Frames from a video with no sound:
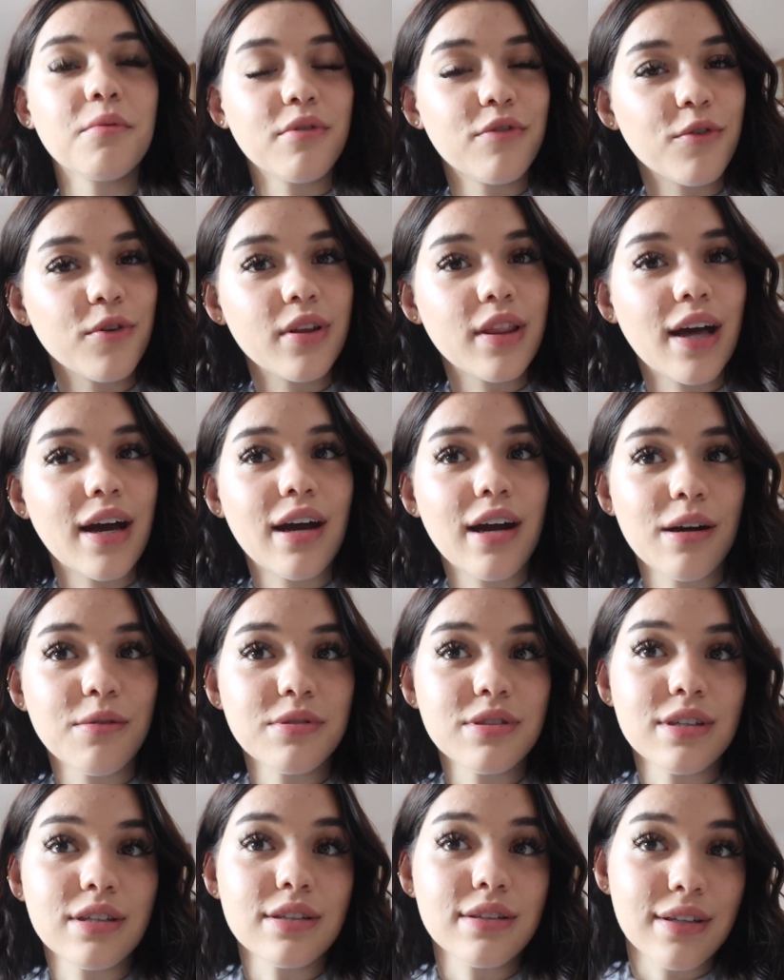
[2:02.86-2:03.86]
before that I
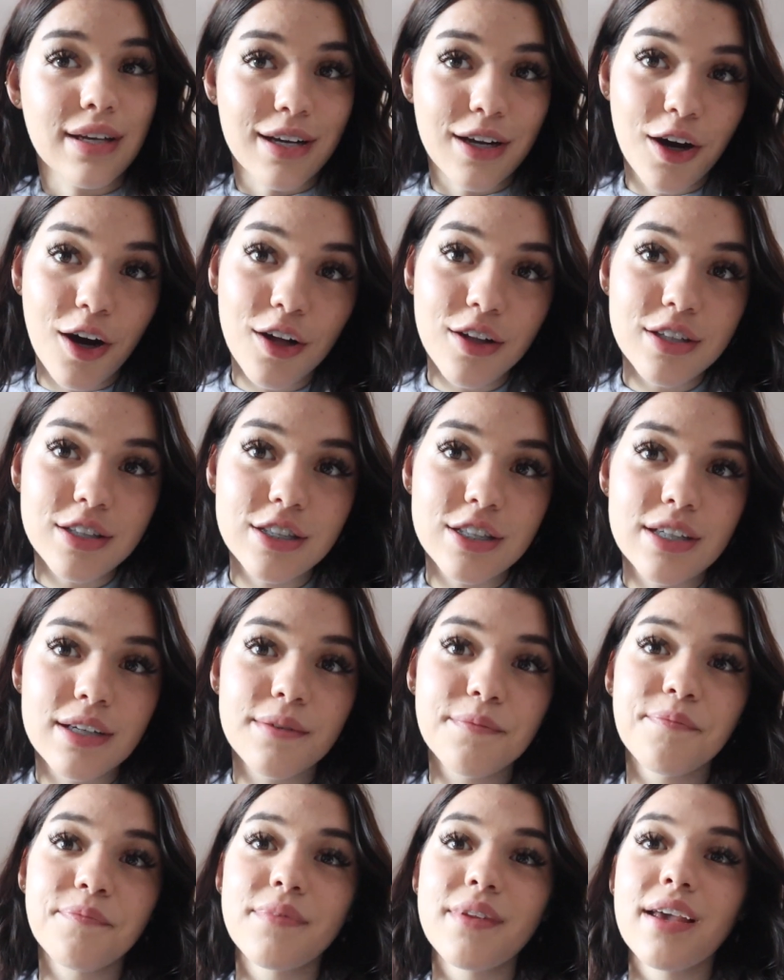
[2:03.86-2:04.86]
was in
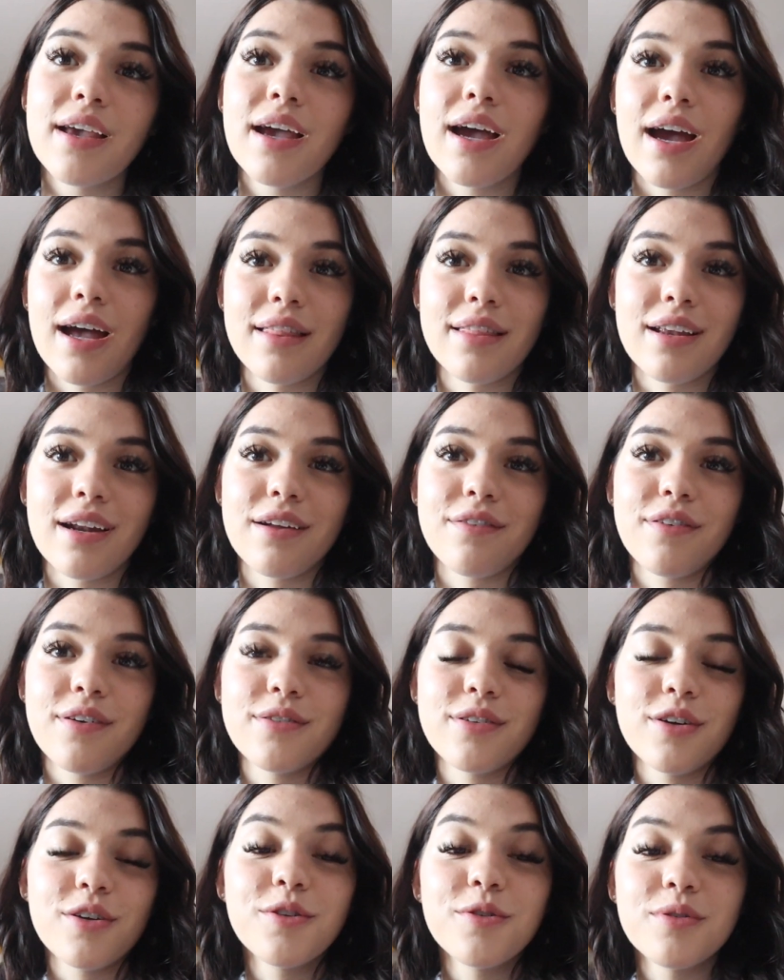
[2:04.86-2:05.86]
psychology, and then I
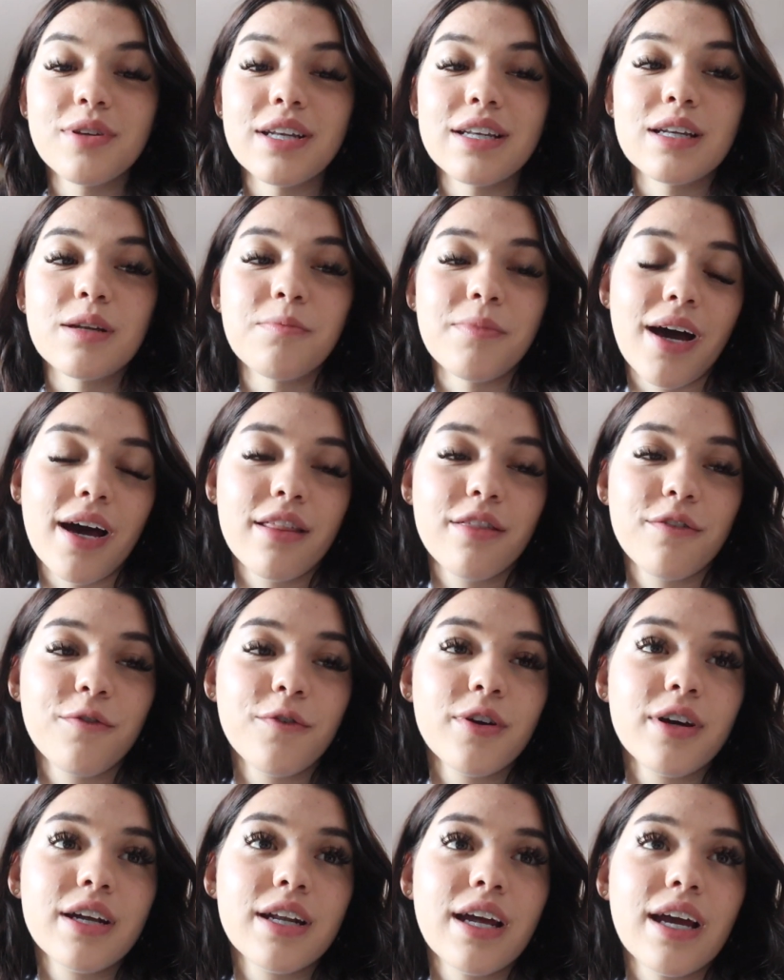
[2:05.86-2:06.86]
found out you needed math
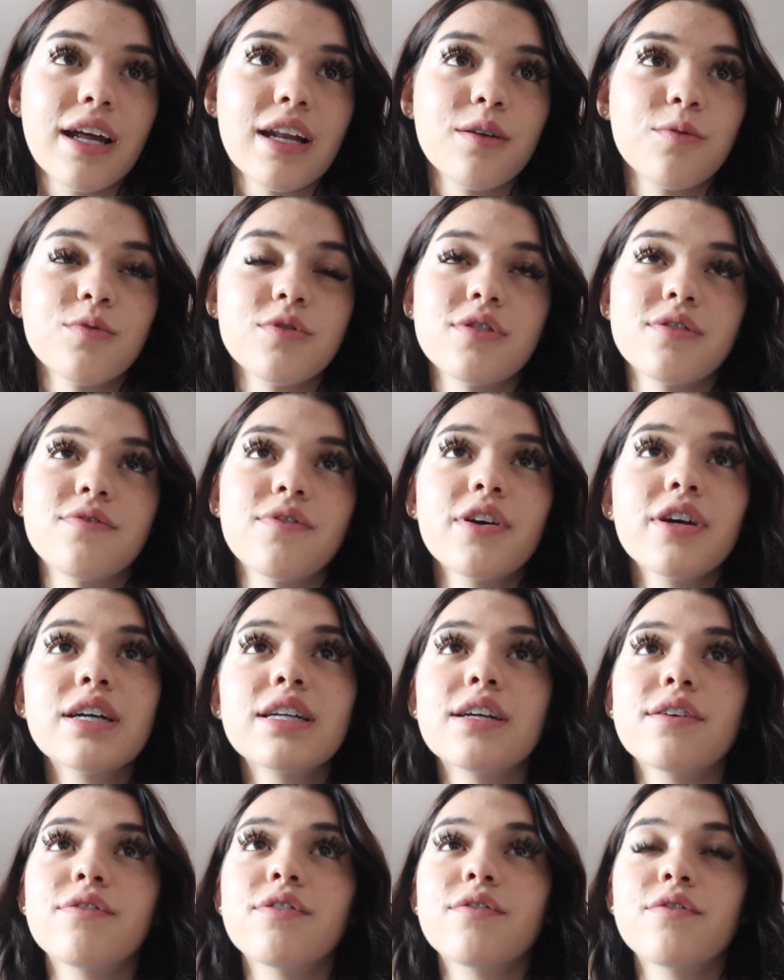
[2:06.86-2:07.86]
for it, and it was very
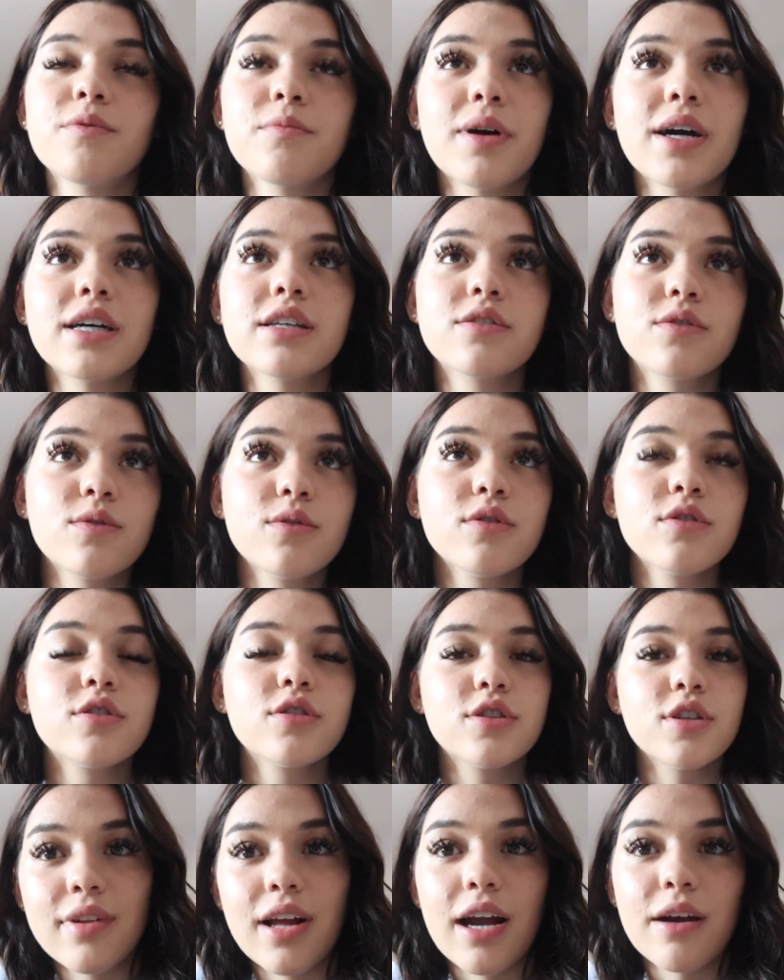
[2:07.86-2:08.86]
different from high school,
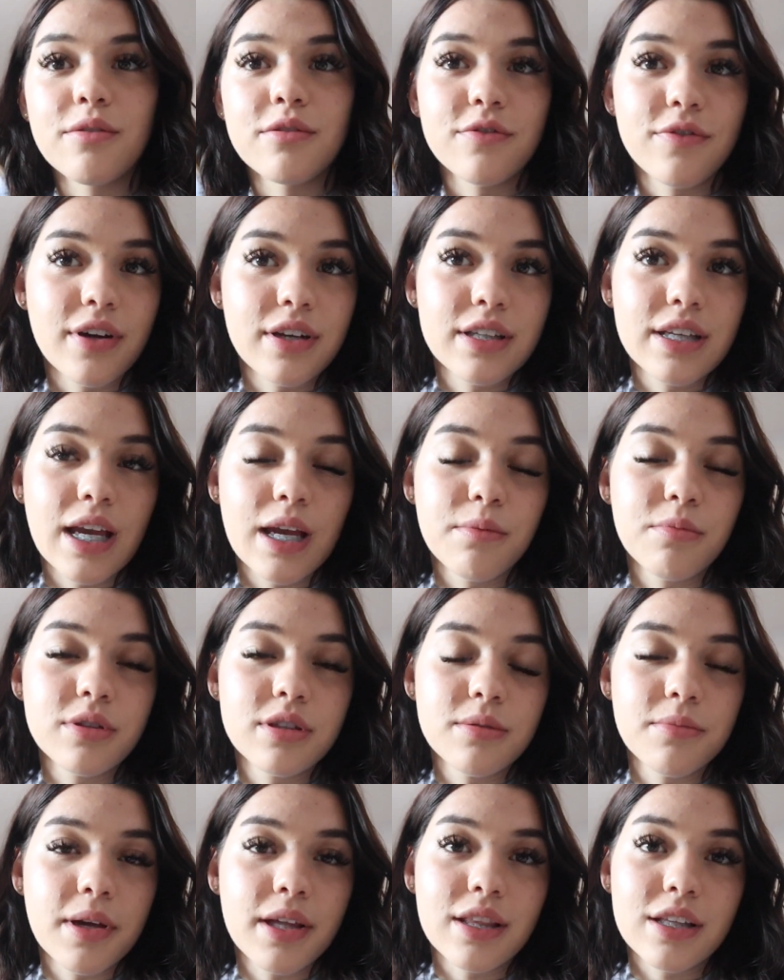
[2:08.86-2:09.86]
so I was finally able
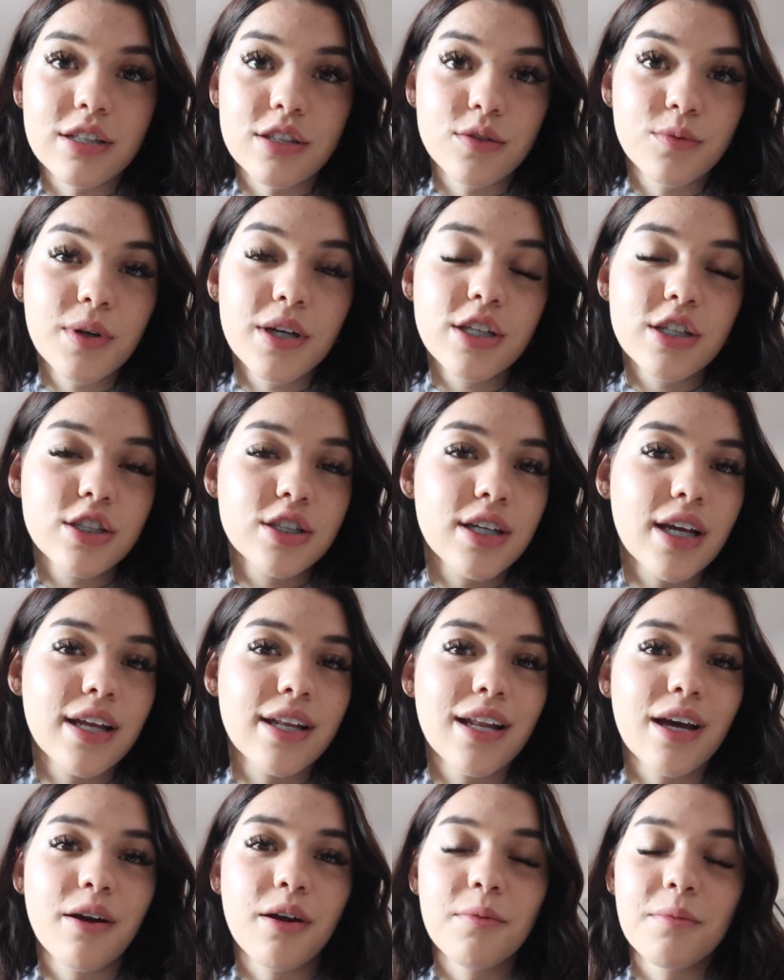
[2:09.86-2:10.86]
to make the switch,
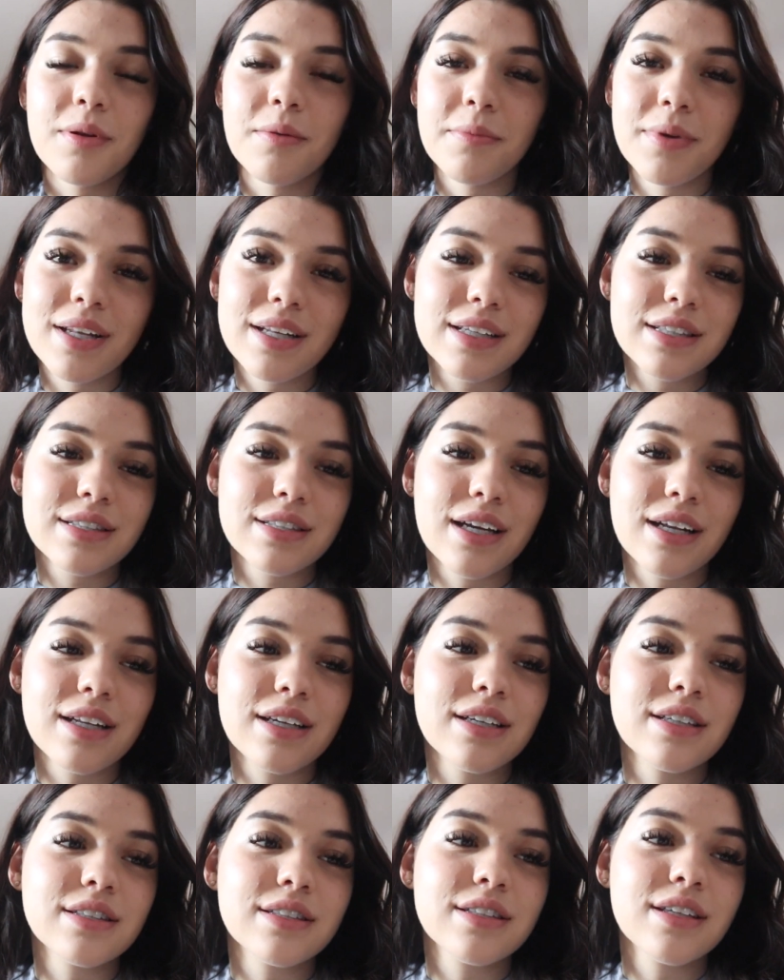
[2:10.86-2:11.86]
and now I'm in media
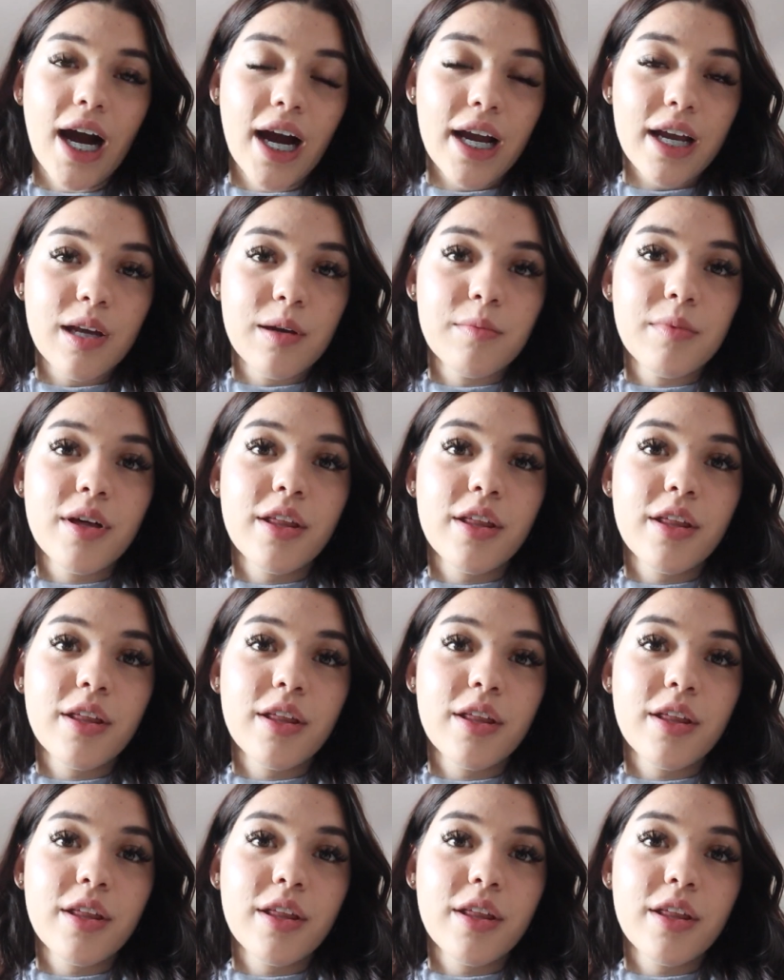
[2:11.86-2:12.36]
studies. I am